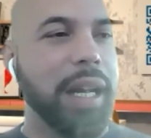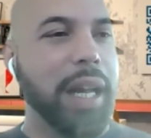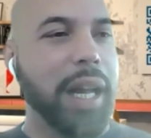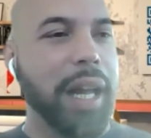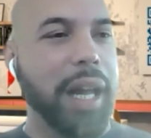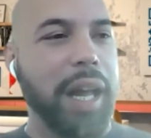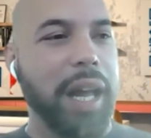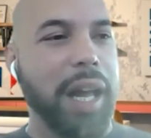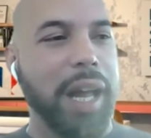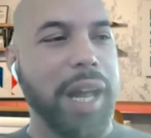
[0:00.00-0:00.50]

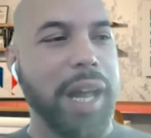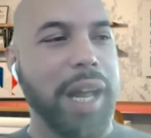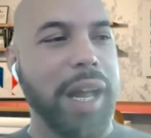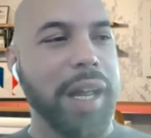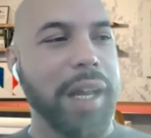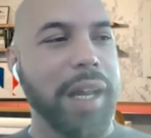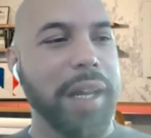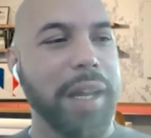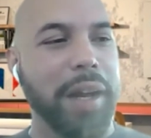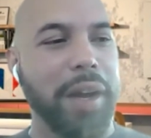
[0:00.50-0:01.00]

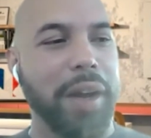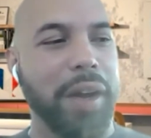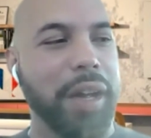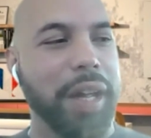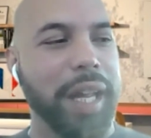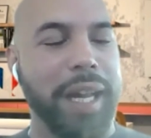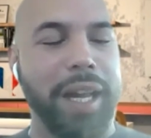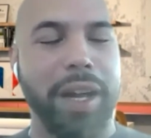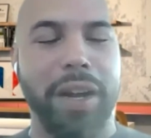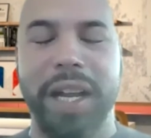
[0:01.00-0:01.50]

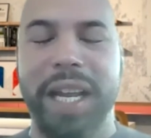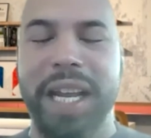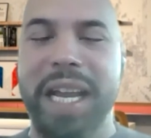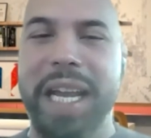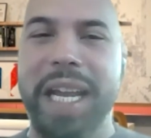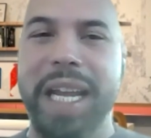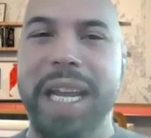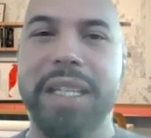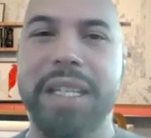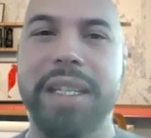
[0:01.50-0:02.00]
I
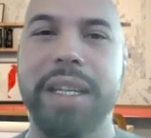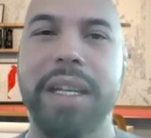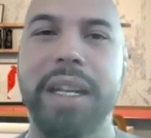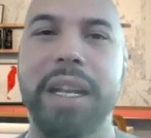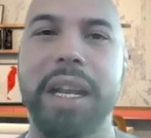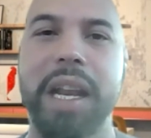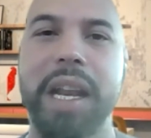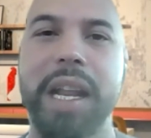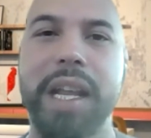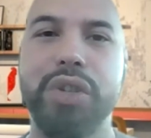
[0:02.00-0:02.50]
eat
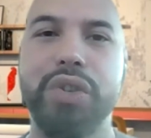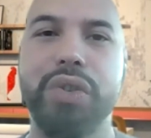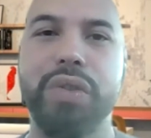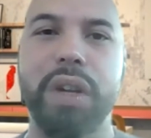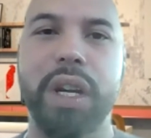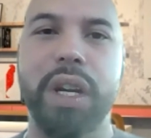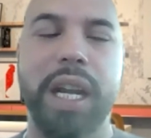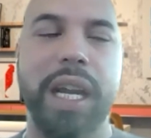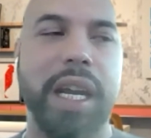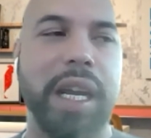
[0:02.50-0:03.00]

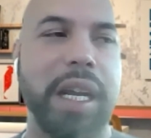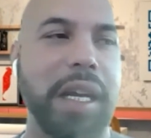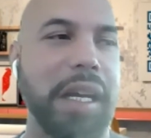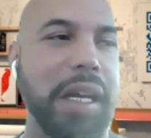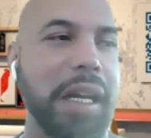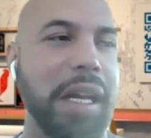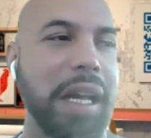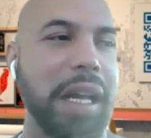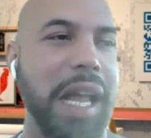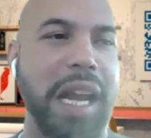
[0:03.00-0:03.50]
literally
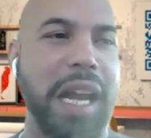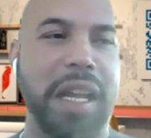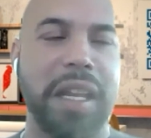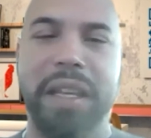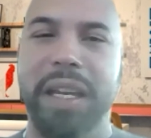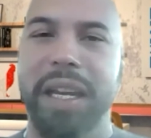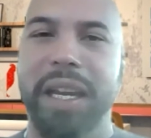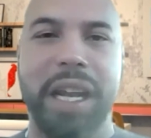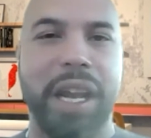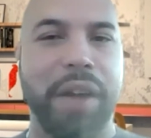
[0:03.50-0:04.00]

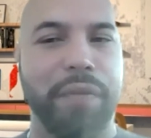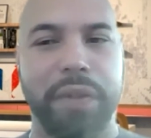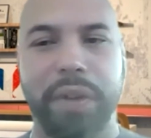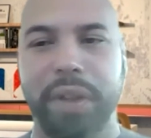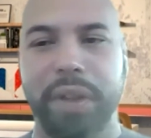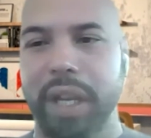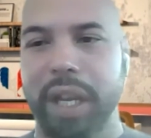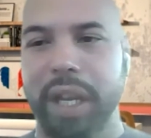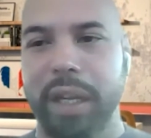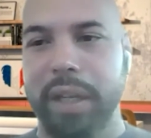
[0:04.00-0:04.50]
anything and
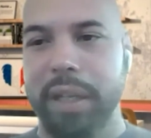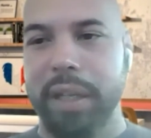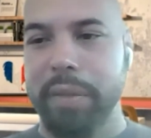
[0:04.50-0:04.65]
everything.